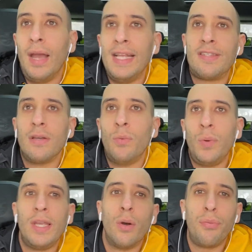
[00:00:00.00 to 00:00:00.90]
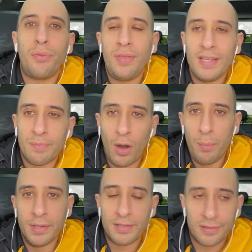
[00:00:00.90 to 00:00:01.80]
And so we go through these
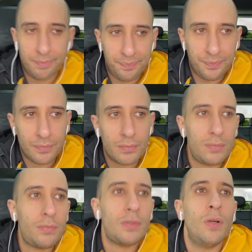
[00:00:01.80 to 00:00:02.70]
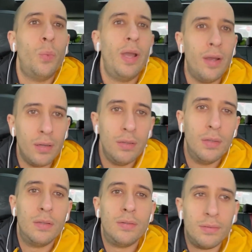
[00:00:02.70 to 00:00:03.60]
moments where
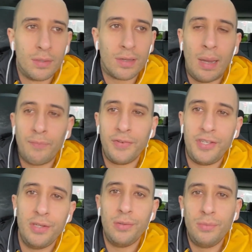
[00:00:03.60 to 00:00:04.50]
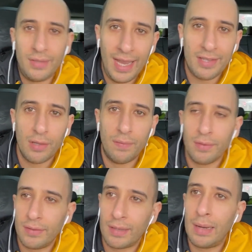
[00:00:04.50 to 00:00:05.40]
the comfort you takes
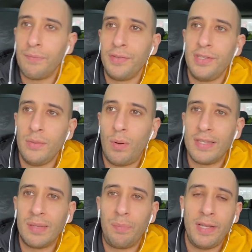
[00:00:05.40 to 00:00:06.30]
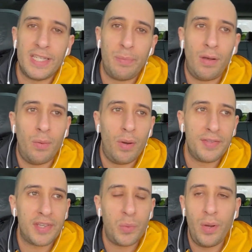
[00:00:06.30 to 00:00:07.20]
over. The comfort you wants to play small,
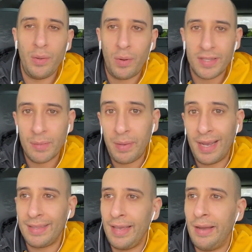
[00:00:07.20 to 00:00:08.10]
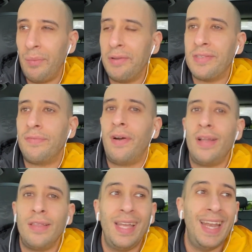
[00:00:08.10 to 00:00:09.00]
wants to quit, wants to back down, wants to
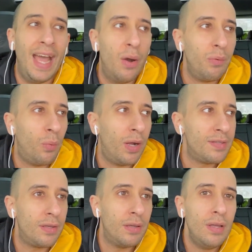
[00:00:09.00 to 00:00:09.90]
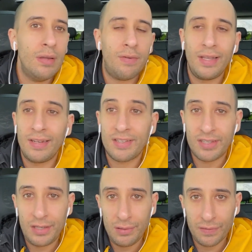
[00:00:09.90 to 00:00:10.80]
find an out, wants to find an
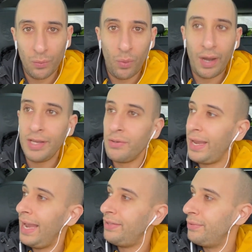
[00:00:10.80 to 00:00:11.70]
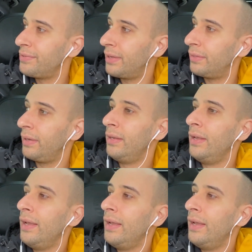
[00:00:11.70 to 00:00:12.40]
excuse for why you can't do something.